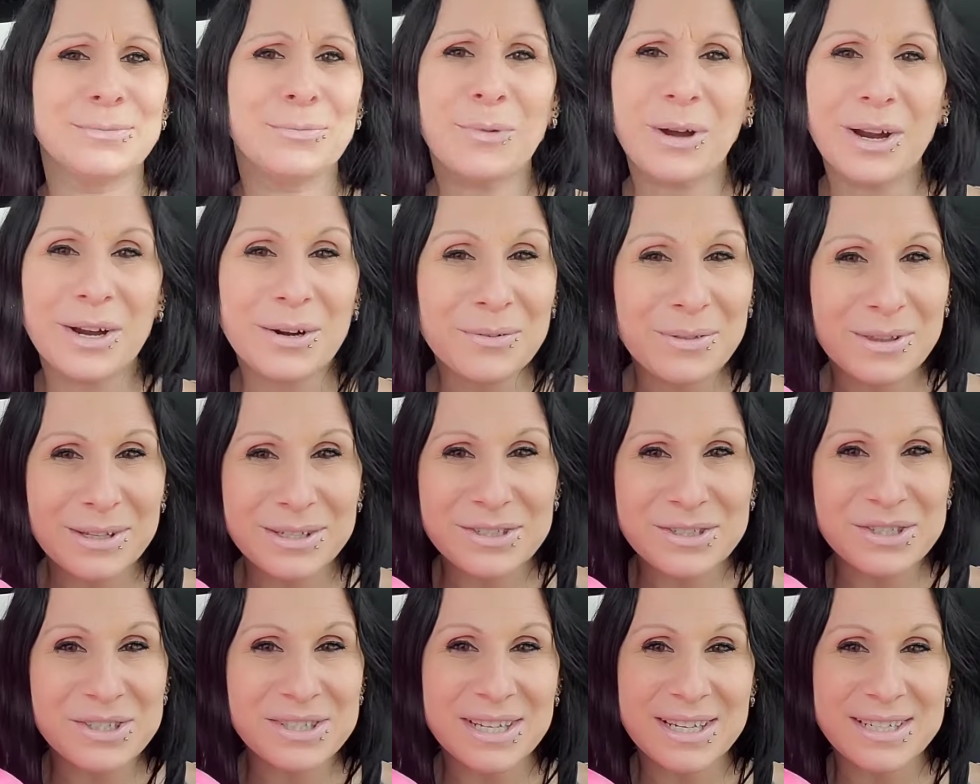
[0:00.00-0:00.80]
Why don't they
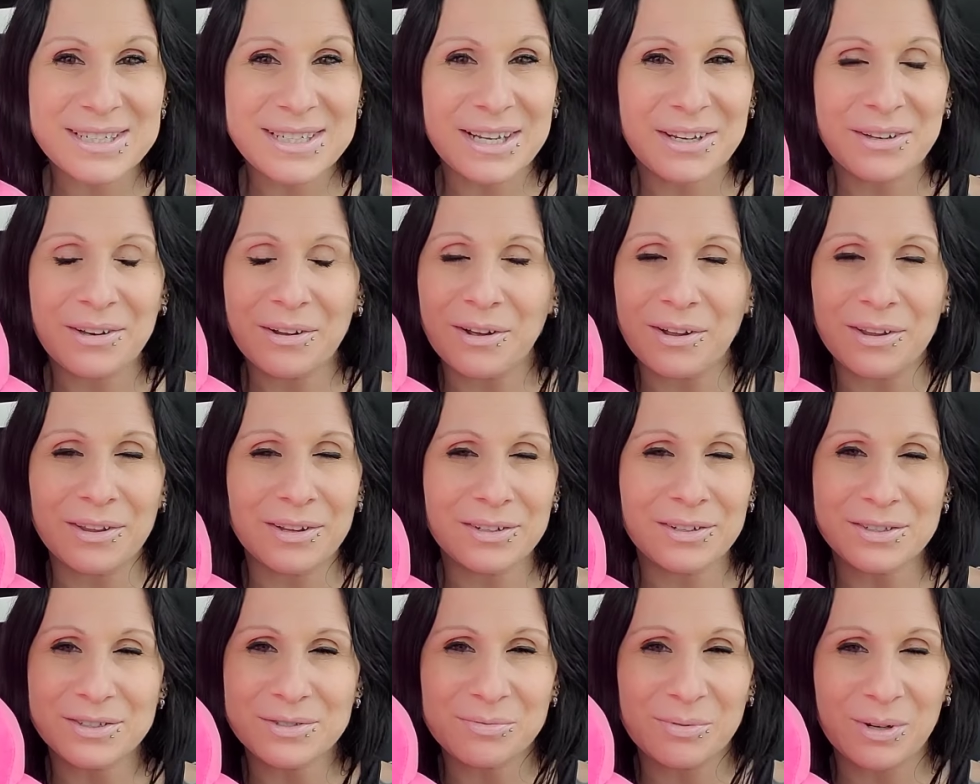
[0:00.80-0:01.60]
just say
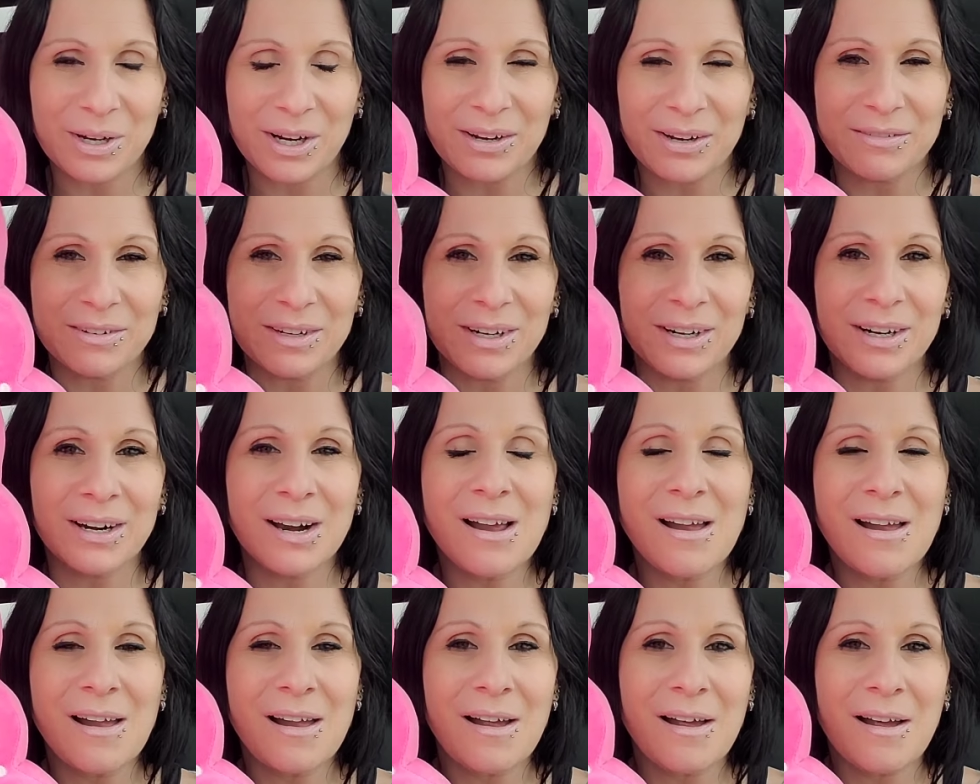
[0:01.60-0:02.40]
$10? Whatever.
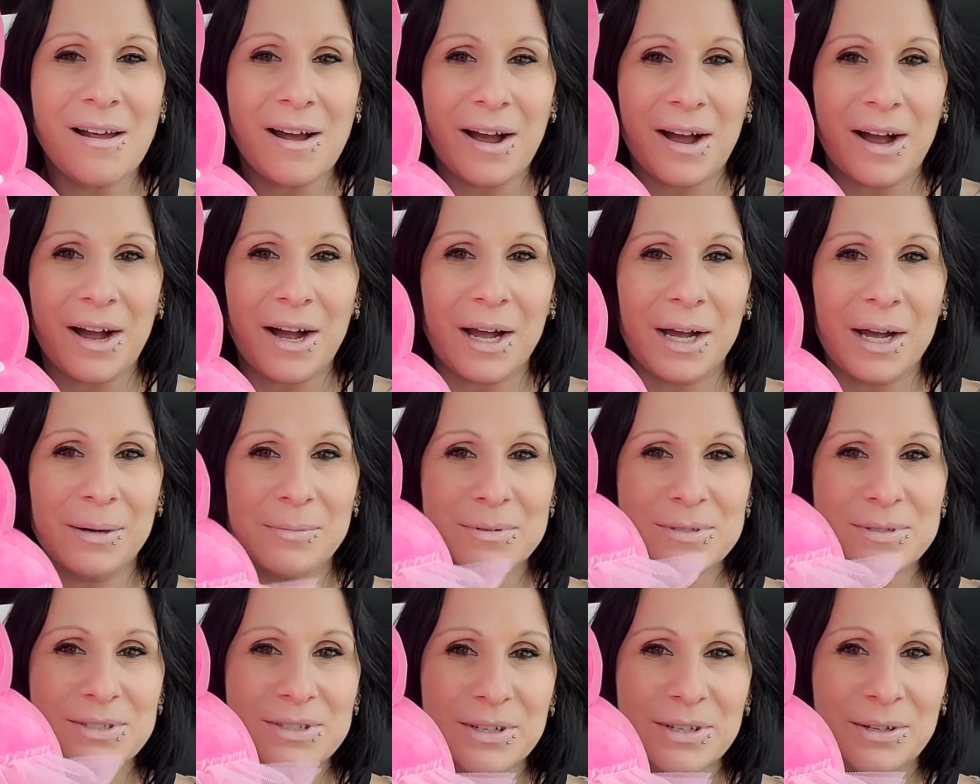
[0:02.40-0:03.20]

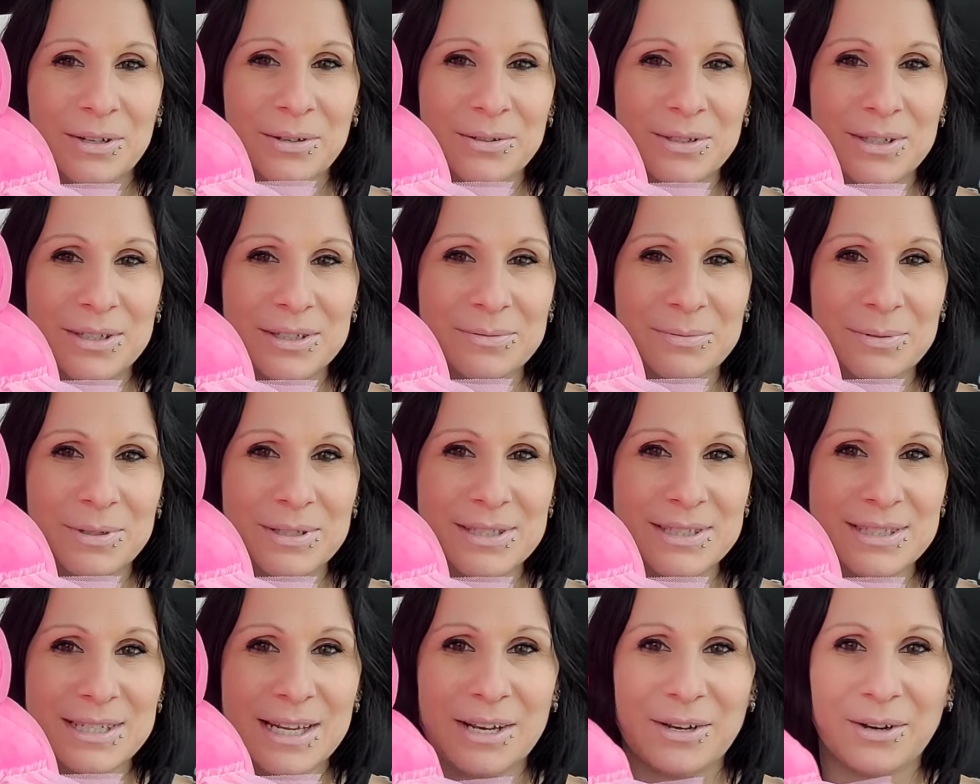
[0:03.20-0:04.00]
Um, so this
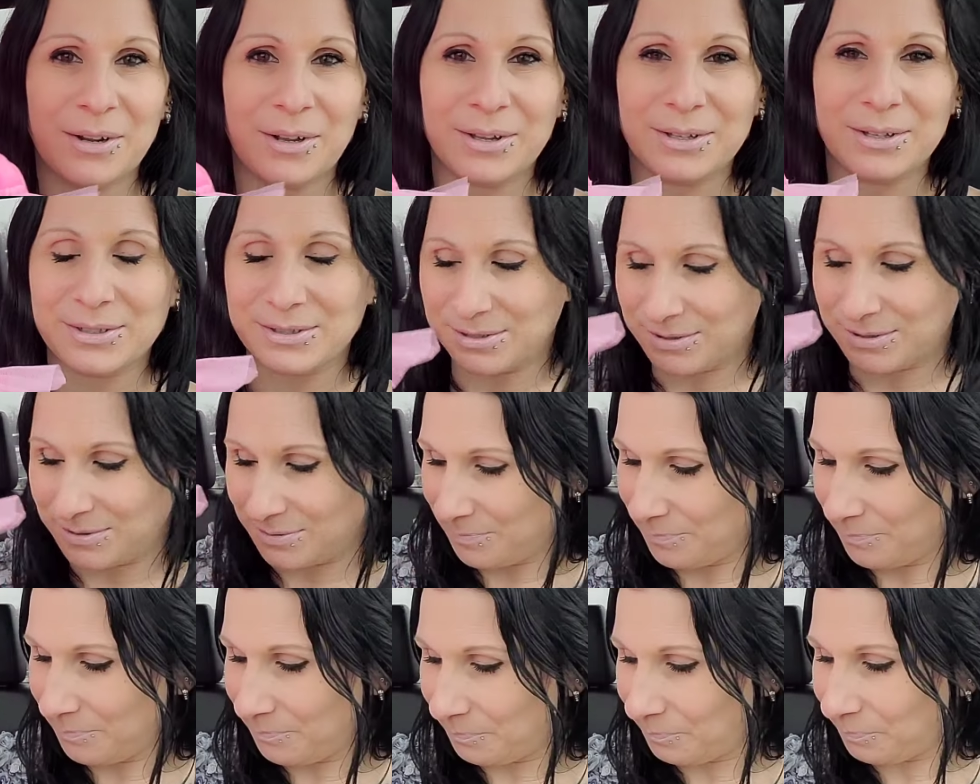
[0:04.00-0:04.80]
was $10.
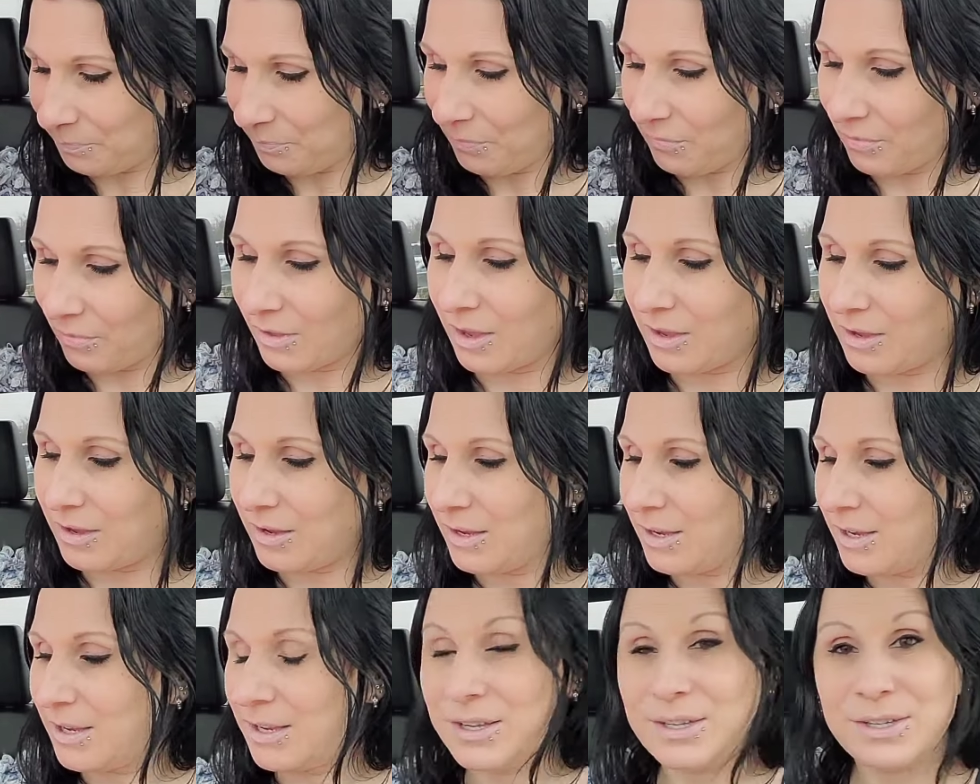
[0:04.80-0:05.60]

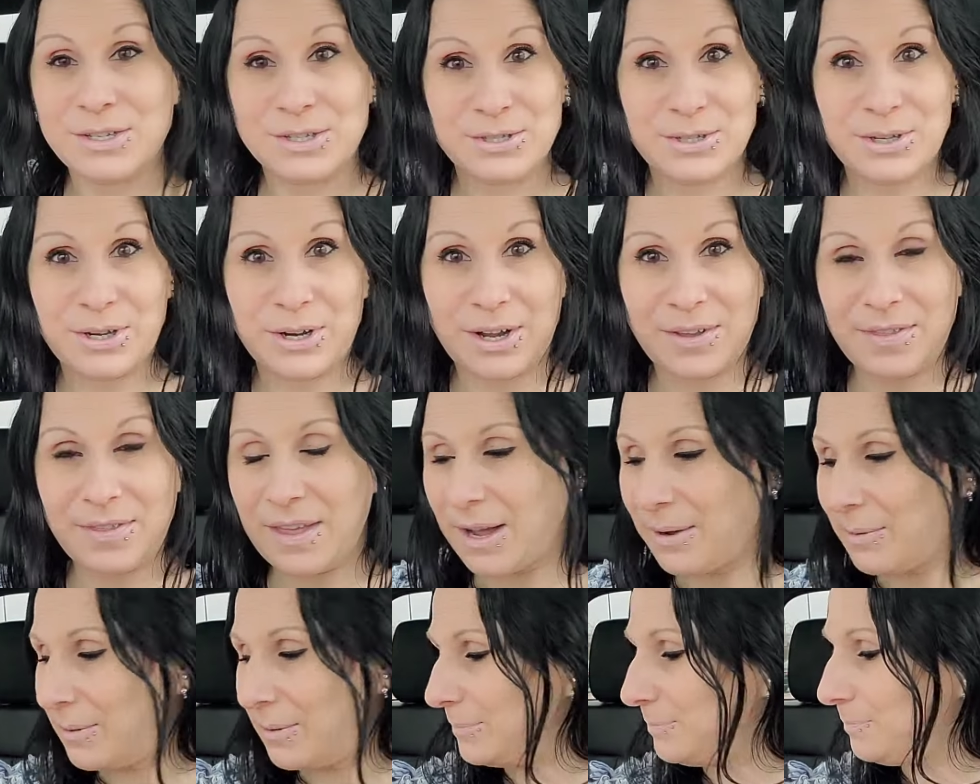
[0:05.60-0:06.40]
So I got
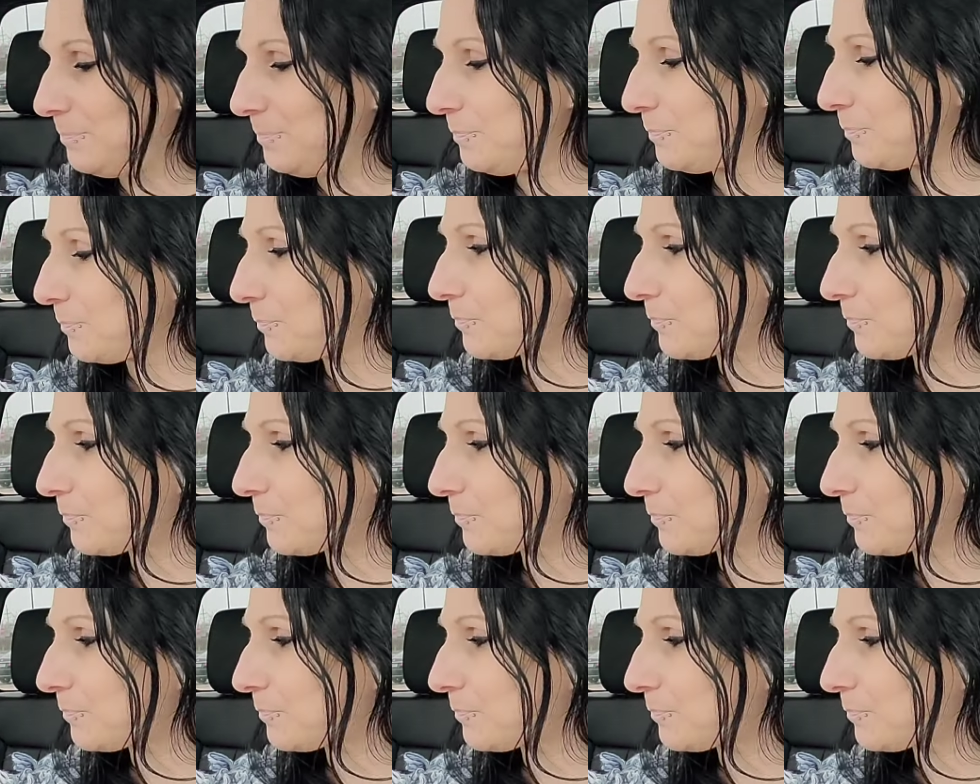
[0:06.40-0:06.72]
that one.